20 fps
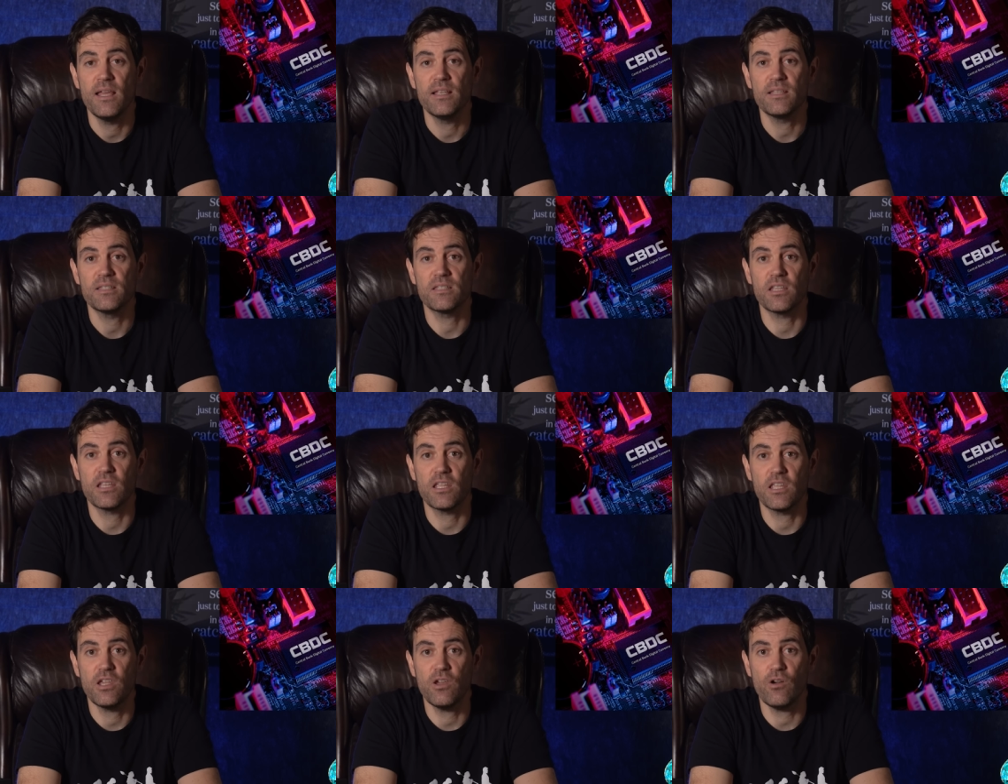
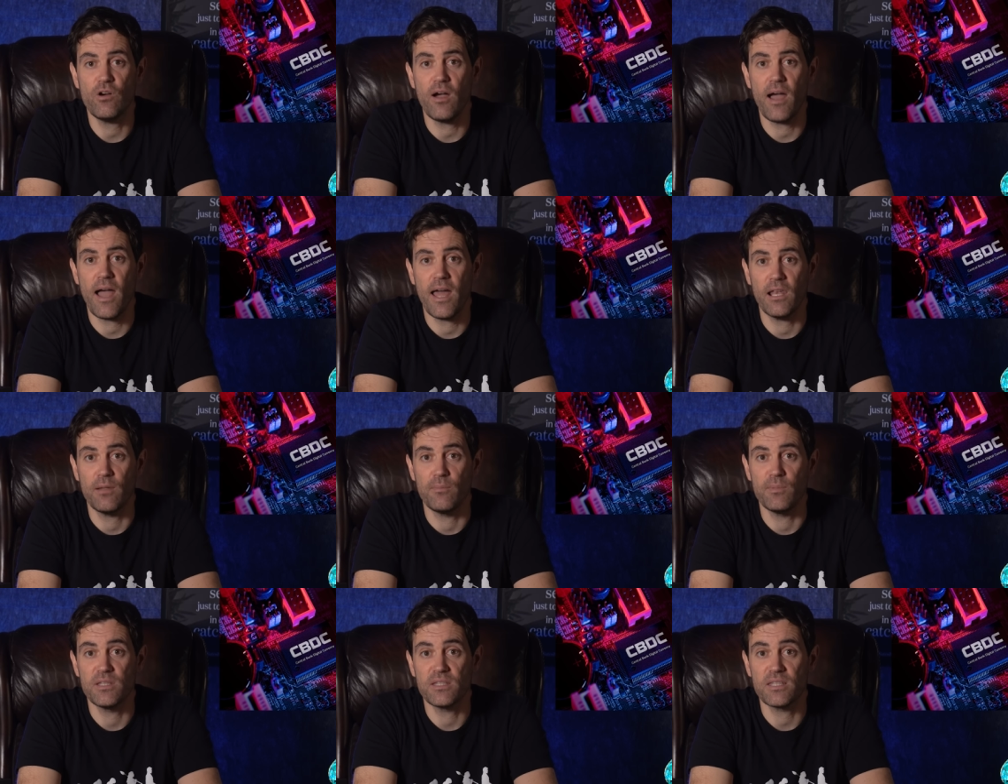secure
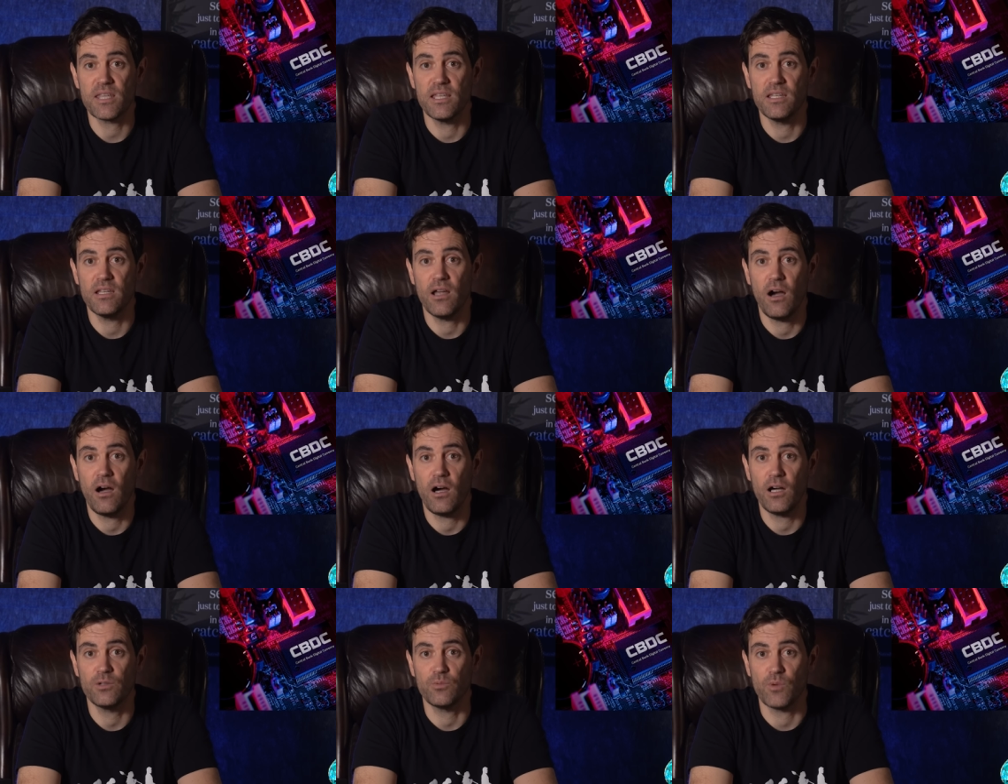elements in
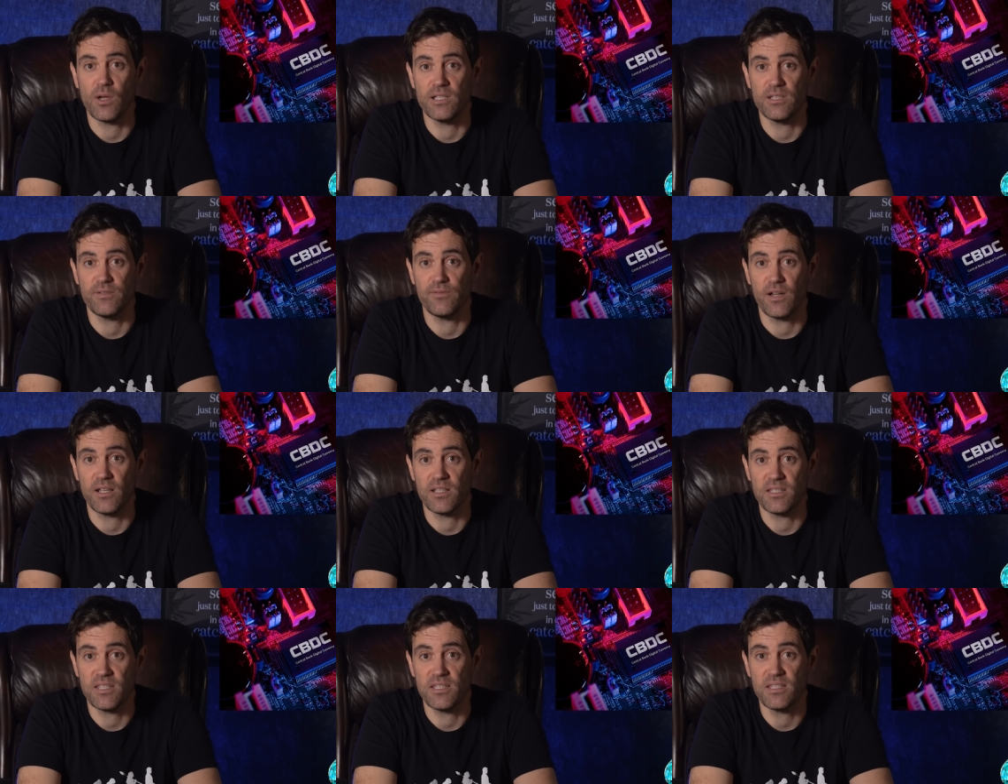hardware
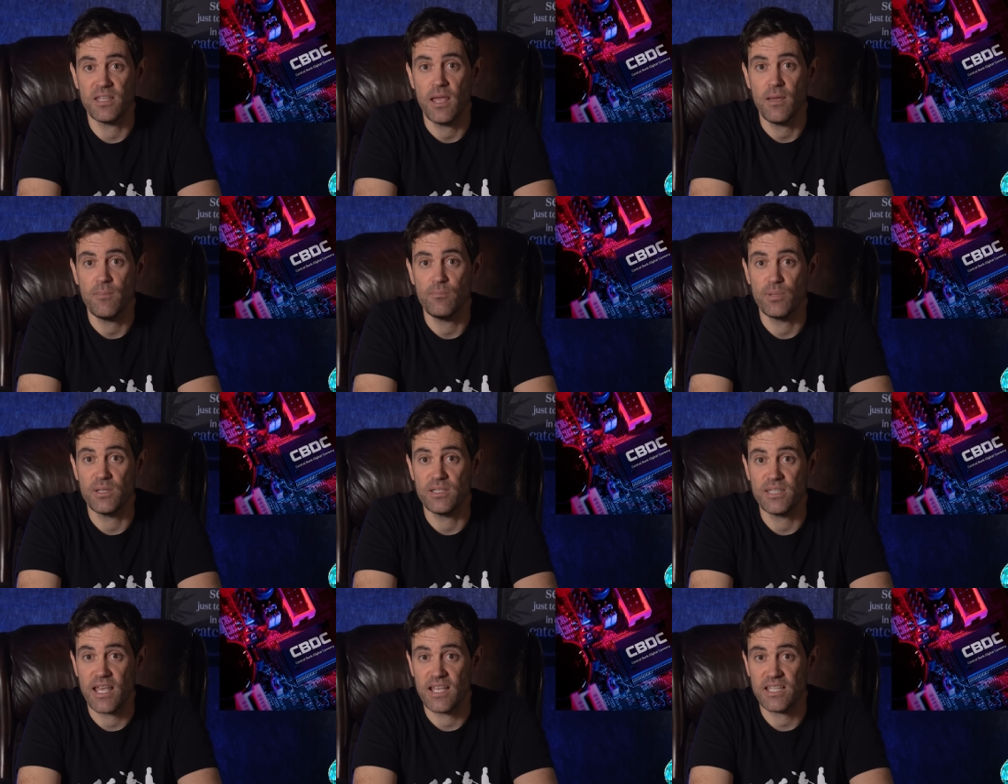devices
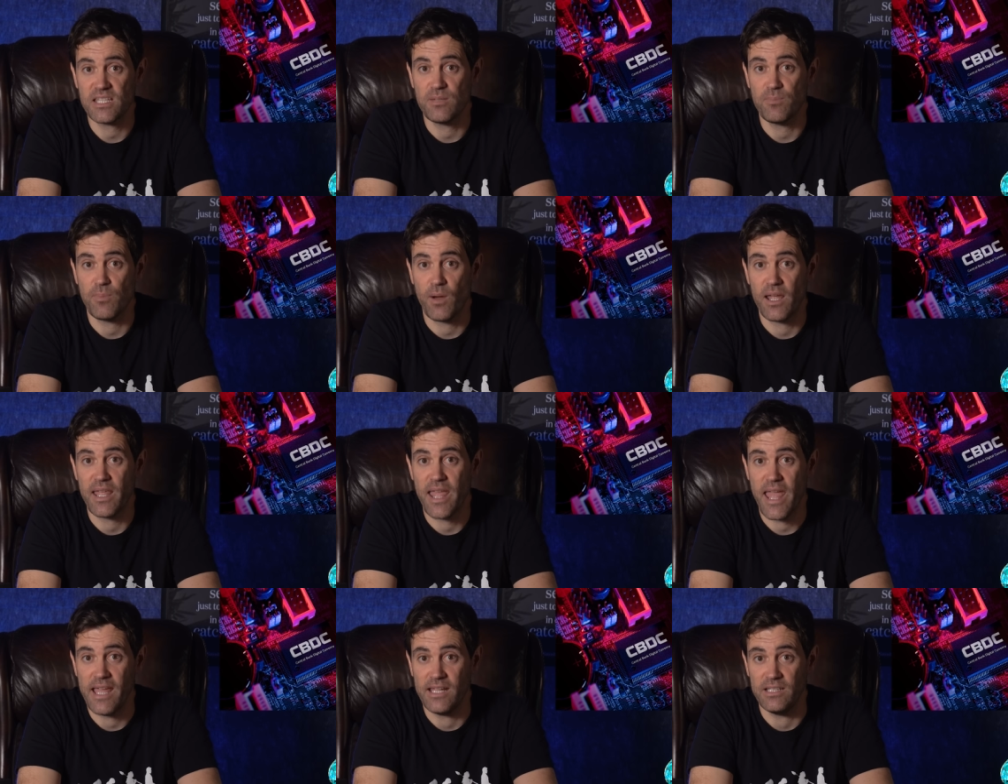possessed
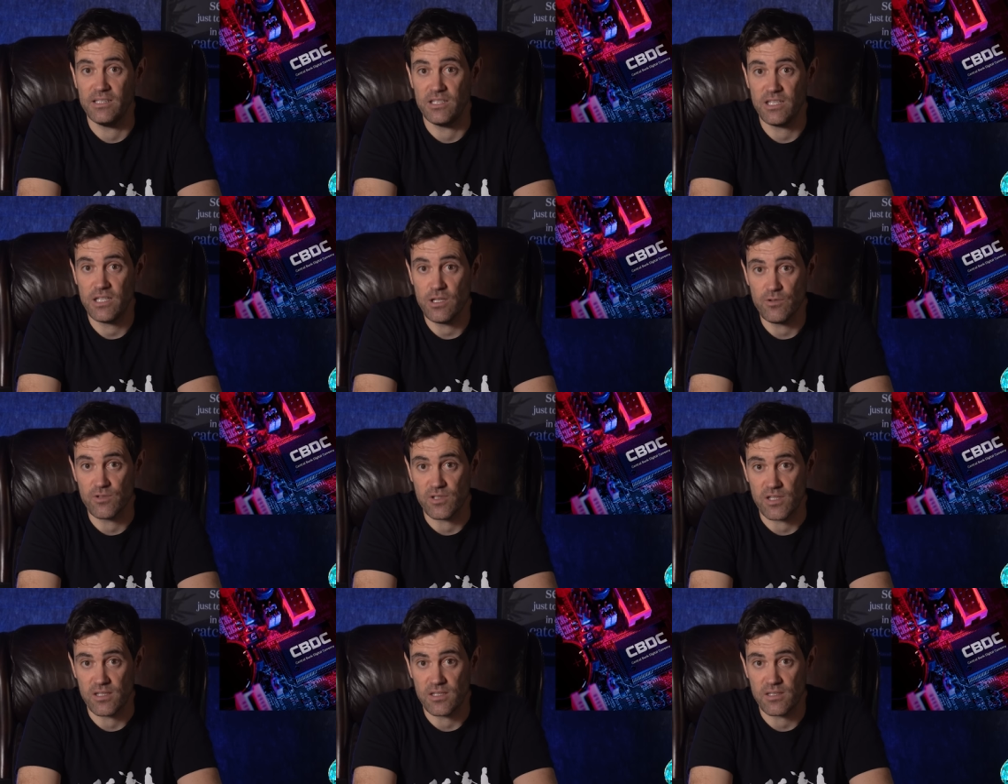by end
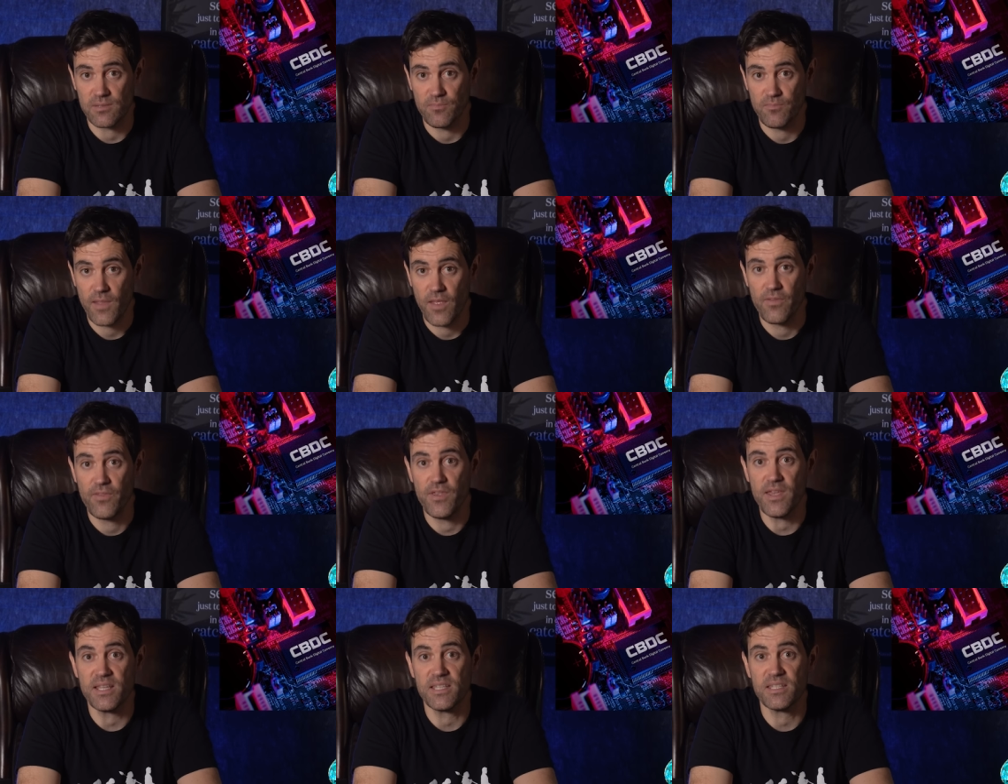users.
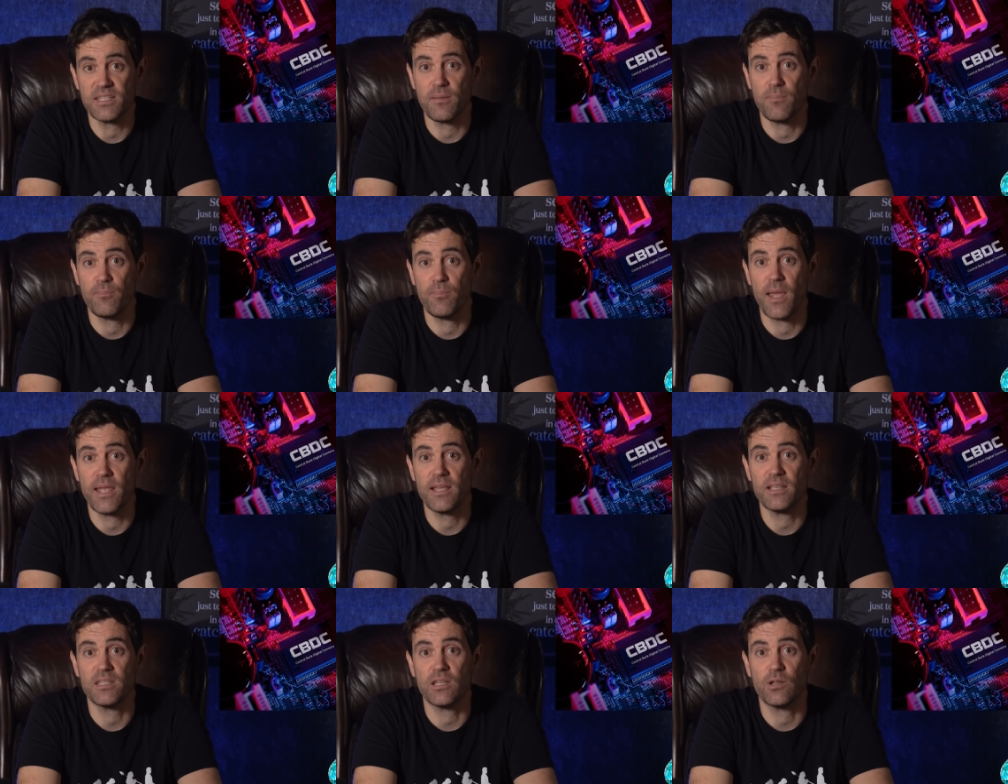This
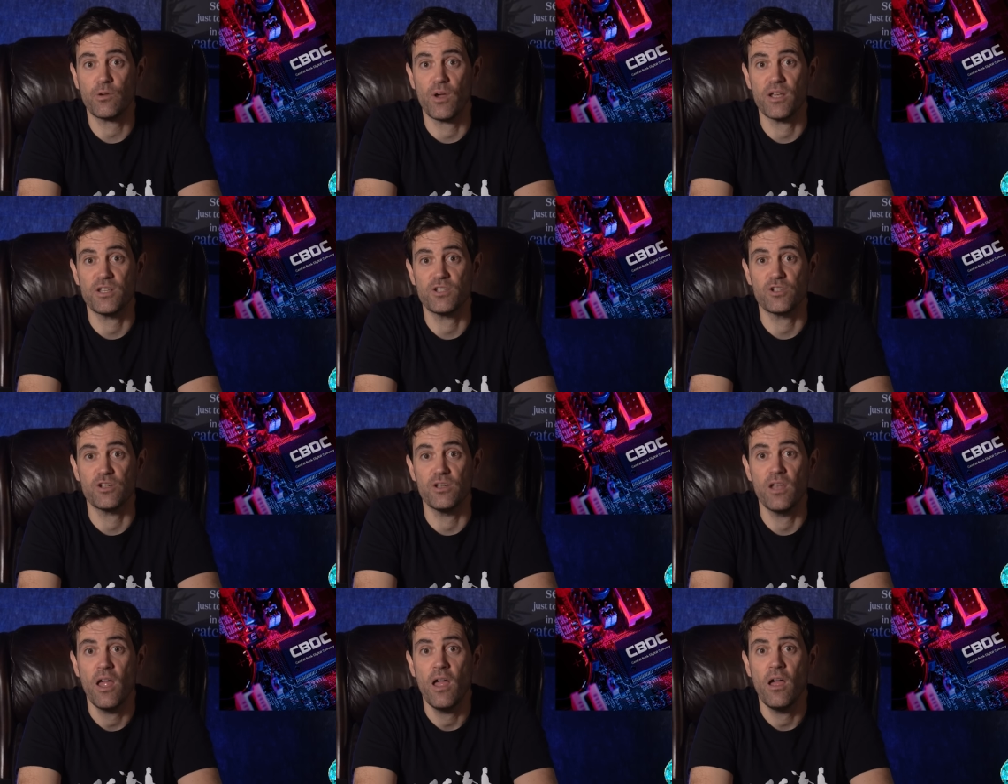begs the
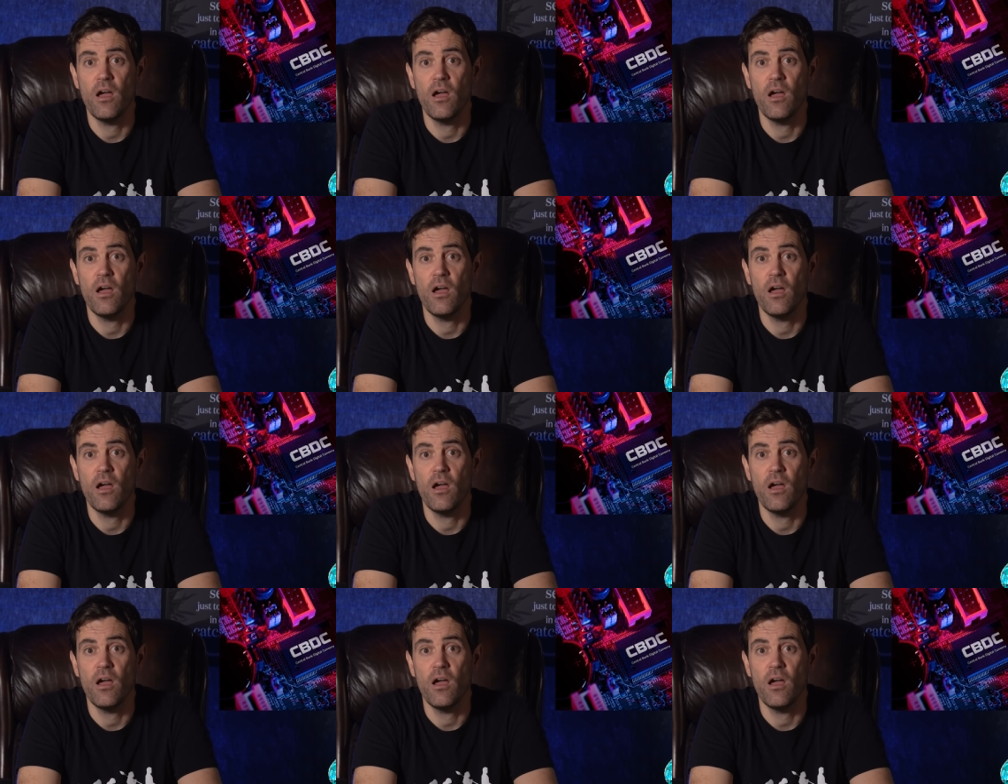question